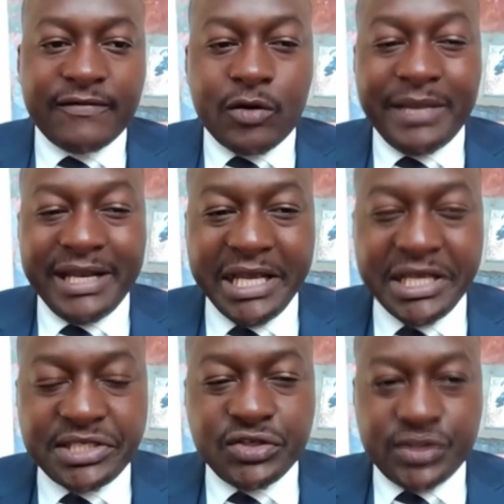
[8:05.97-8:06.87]
from an
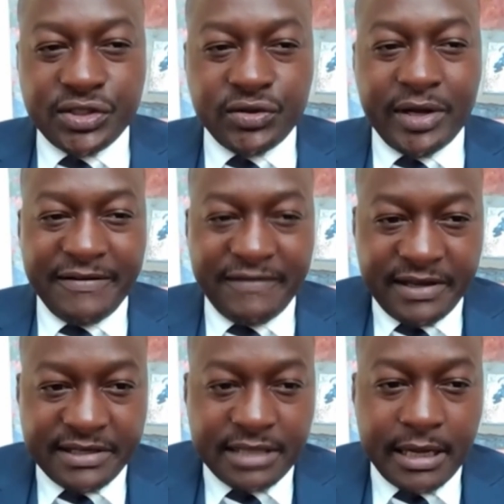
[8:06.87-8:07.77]
institutional
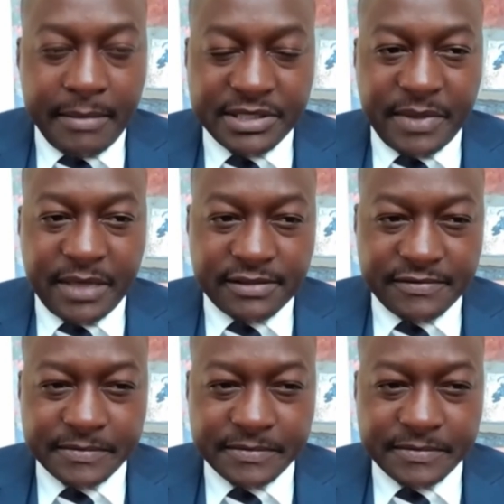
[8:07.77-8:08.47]
investor perspective.